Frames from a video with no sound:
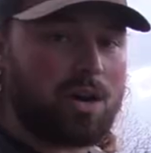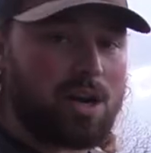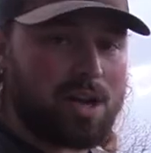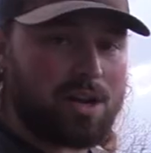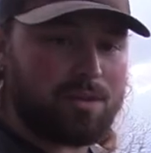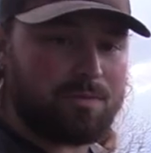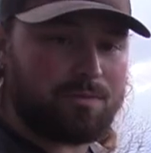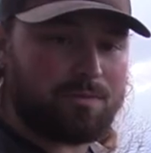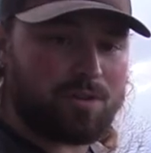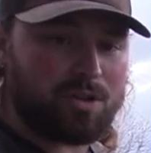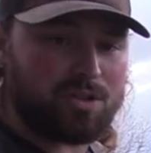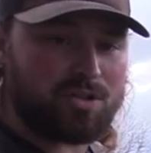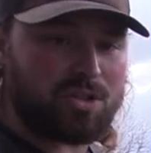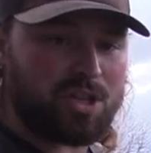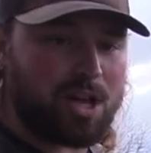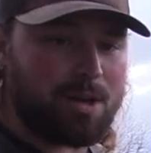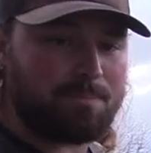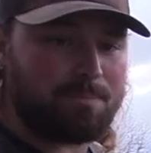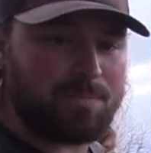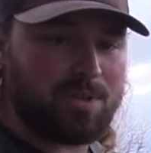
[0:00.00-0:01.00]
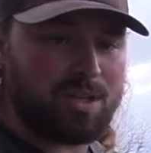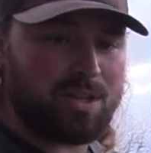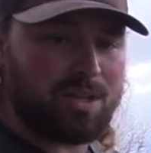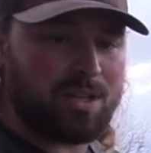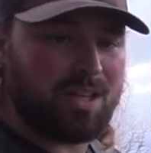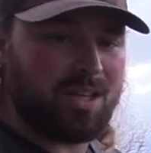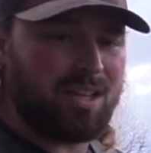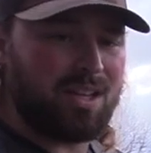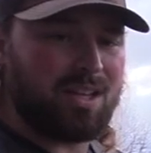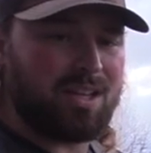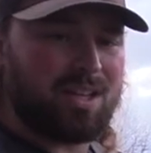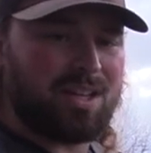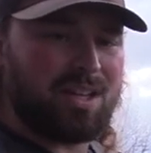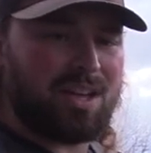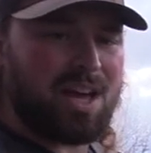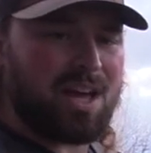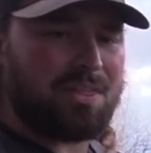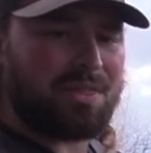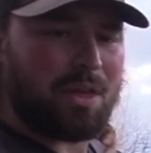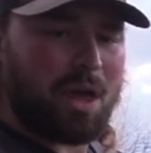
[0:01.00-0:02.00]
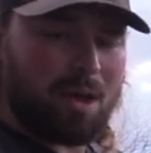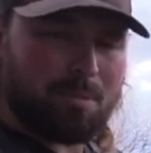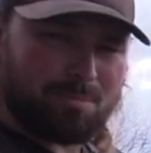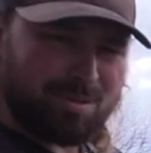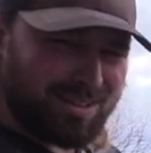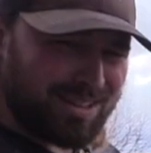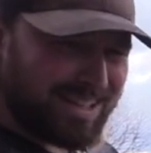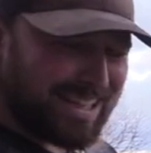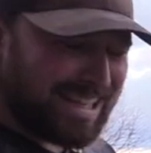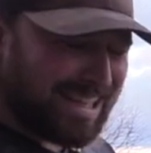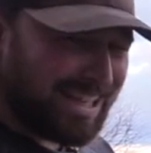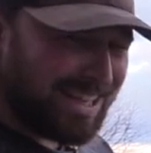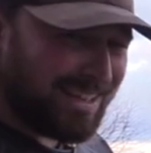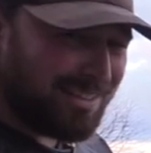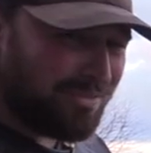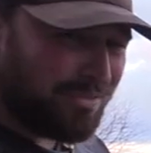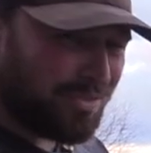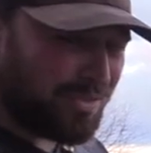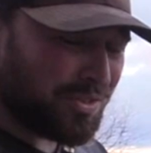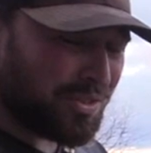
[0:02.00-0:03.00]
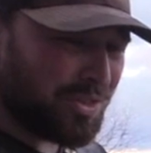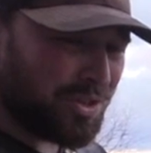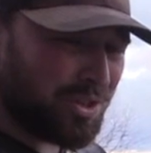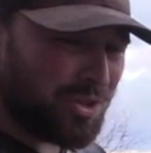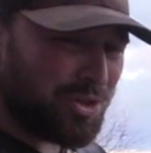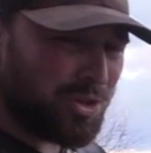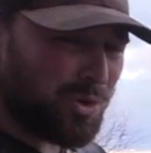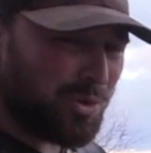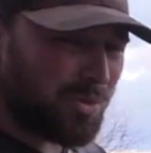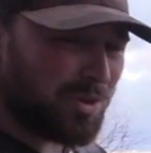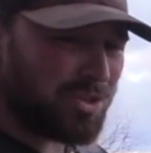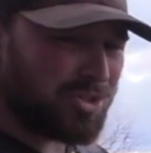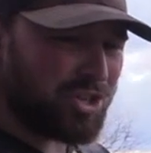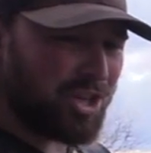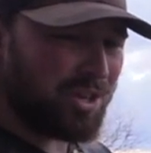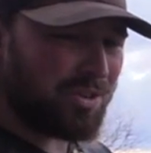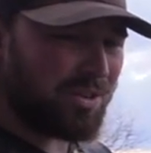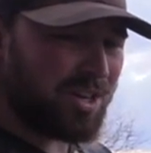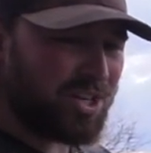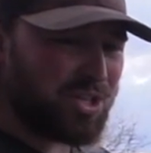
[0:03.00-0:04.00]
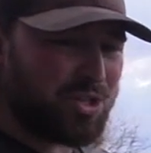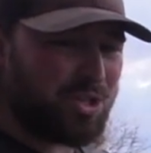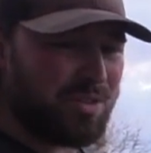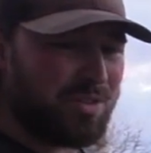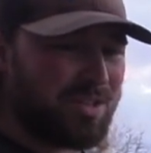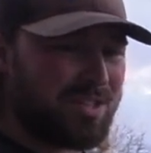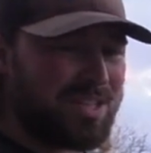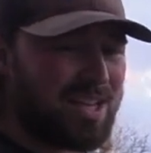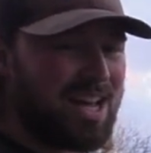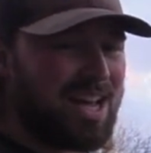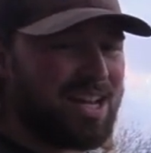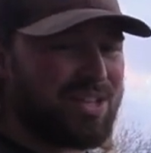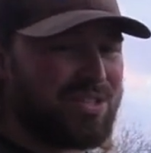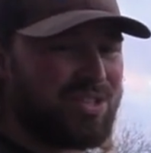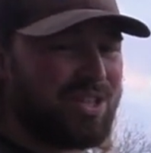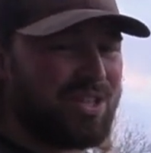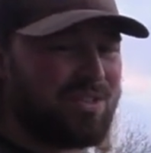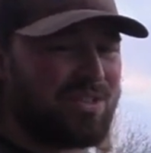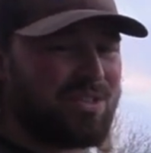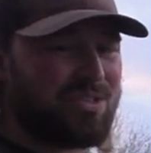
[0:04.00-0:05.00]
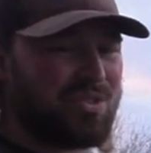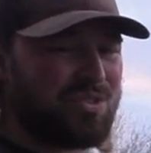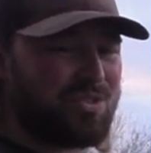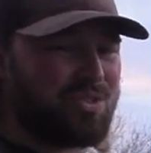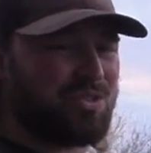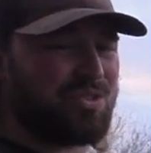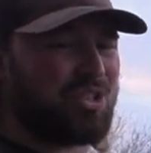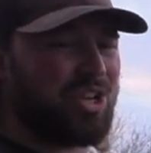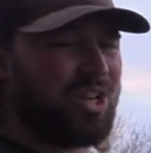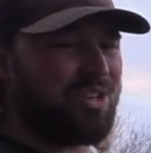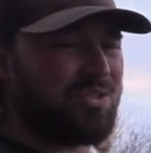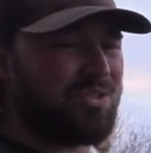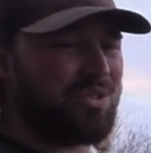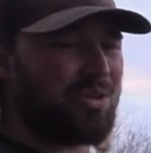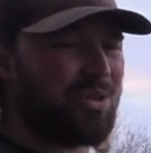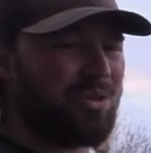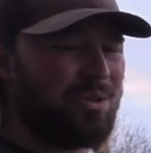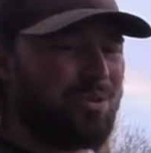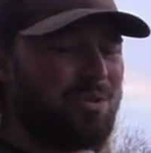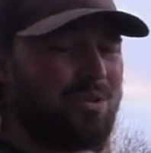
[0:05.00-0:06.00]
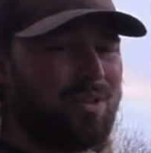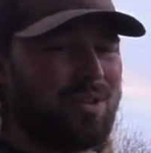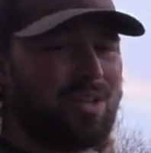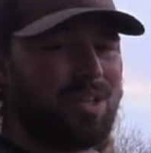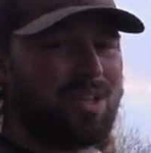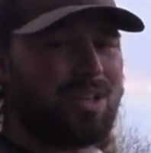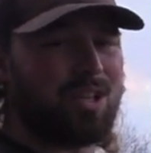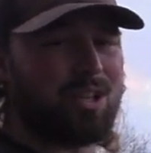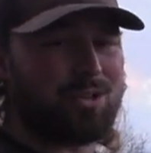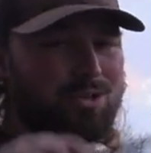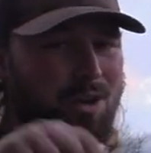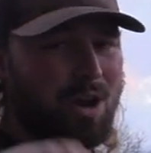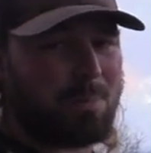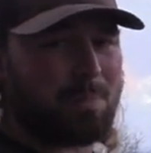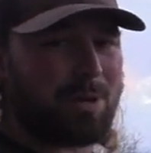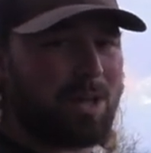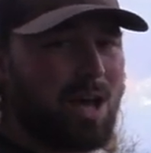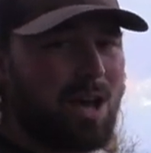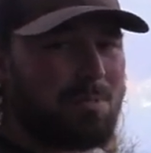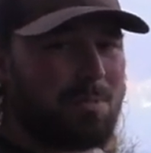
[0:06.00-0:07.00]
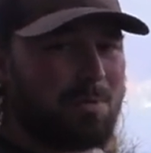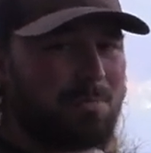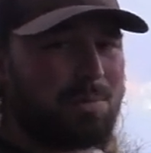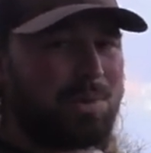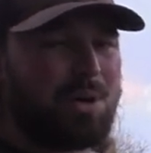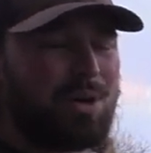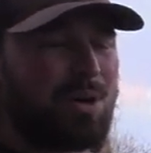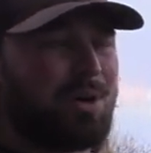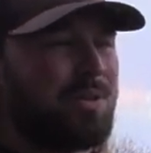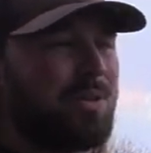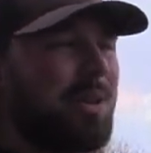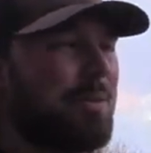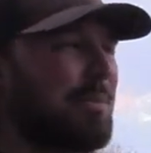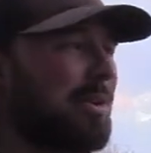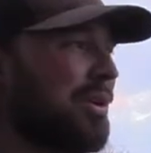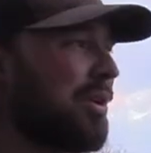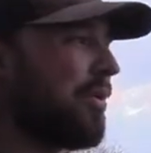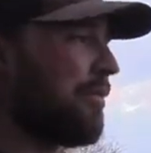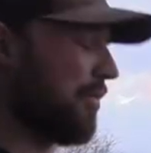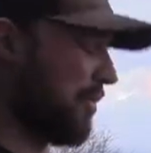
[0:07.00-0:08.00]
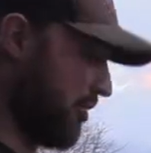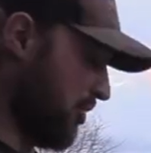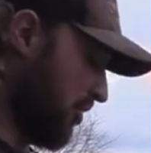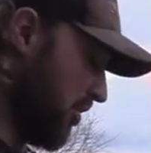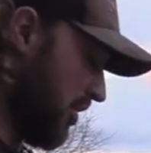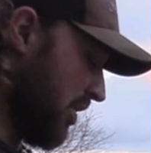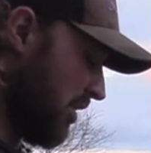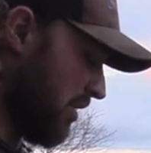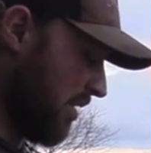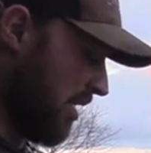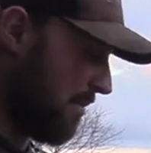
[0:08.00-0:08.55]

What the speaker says: All right, first up, I believe the newer generation of the Toxic, this is Gen 2. Drop a comment below, let me know for sure.